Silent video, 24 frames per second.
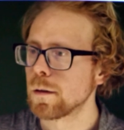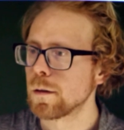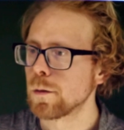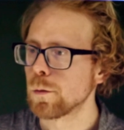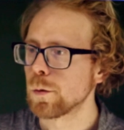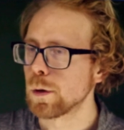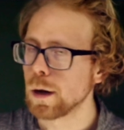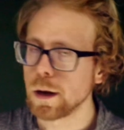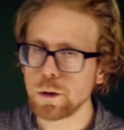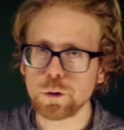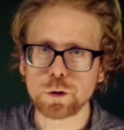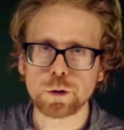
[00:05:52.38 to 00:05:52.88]

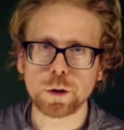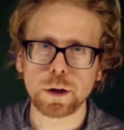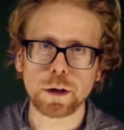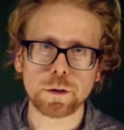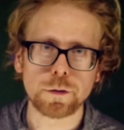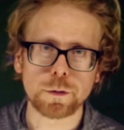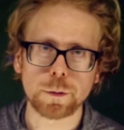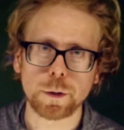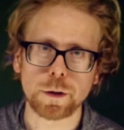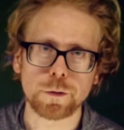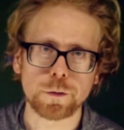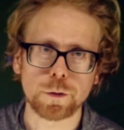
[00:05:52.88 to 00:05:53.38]
When I was training
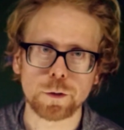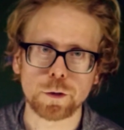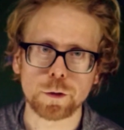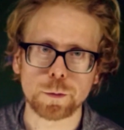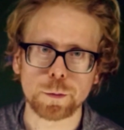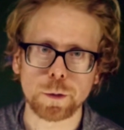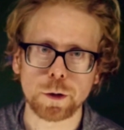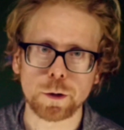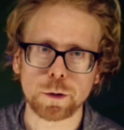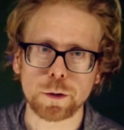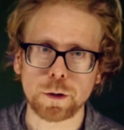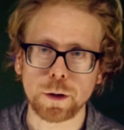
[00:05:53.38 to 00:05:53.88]
for my first
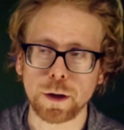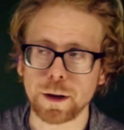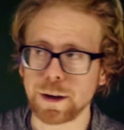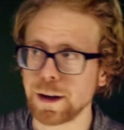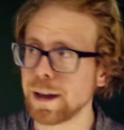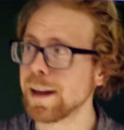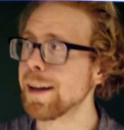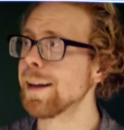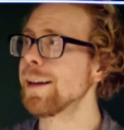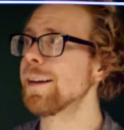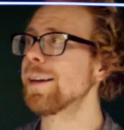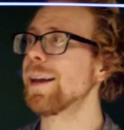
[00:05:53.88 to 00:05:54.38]
marathon,
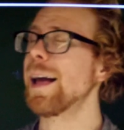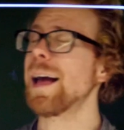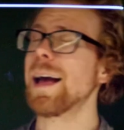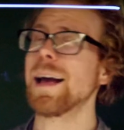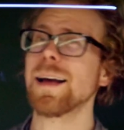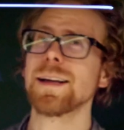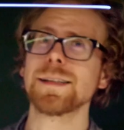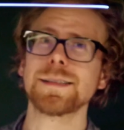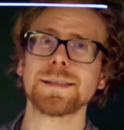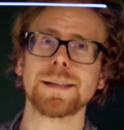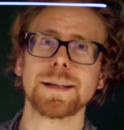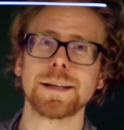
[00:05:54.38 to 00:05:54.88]
and
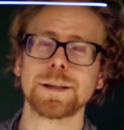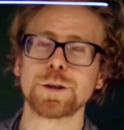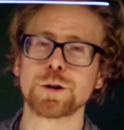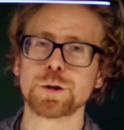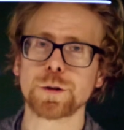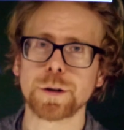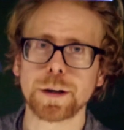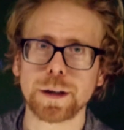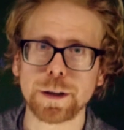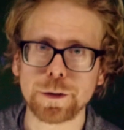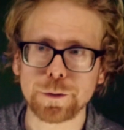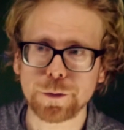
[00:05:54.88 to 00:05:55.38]
as I
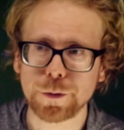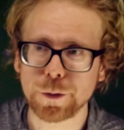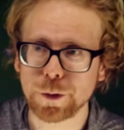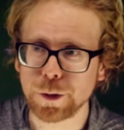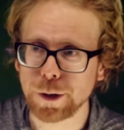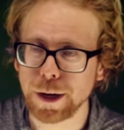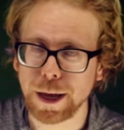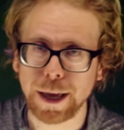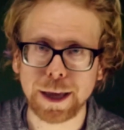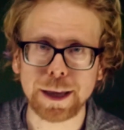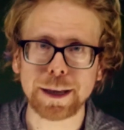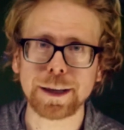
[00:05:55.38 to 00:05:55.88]
train for
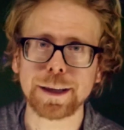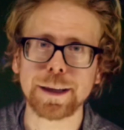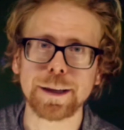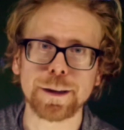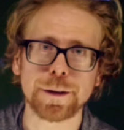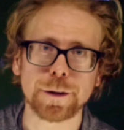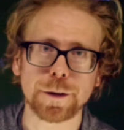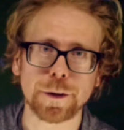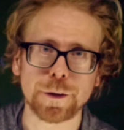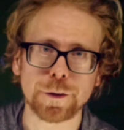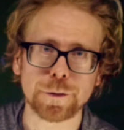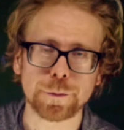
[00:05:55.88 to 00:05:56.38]
any
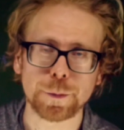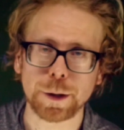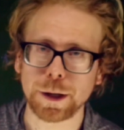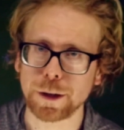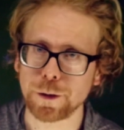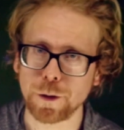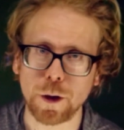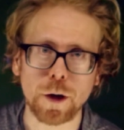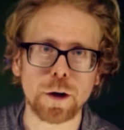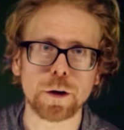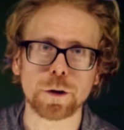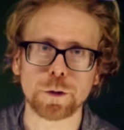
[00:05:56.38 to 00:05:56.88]
of my
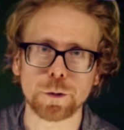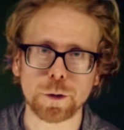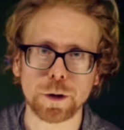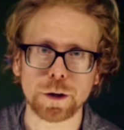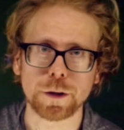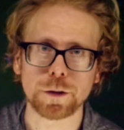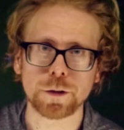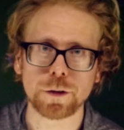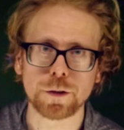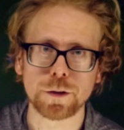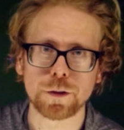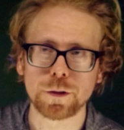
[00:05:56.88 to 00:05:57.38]
long
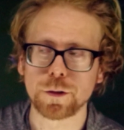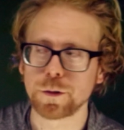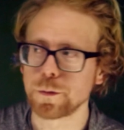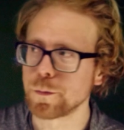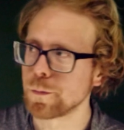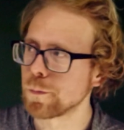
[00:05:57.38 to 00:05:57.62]
runs,